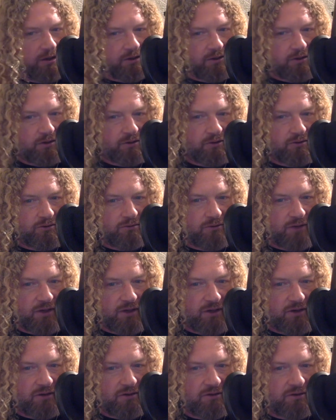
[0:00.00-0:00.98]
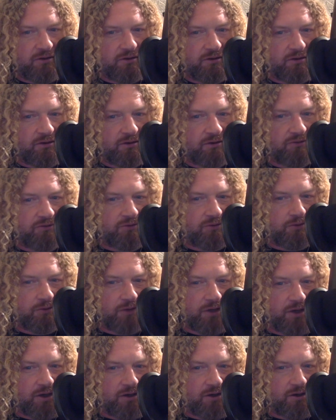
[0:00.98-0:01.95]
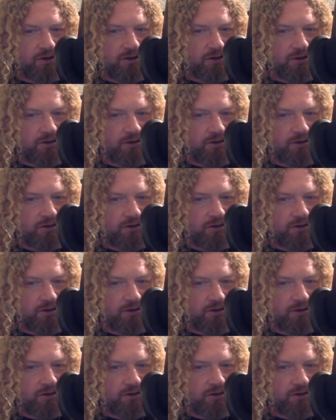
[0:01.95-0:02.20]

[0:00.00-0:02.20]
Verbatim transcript: the Shrine of Tulok,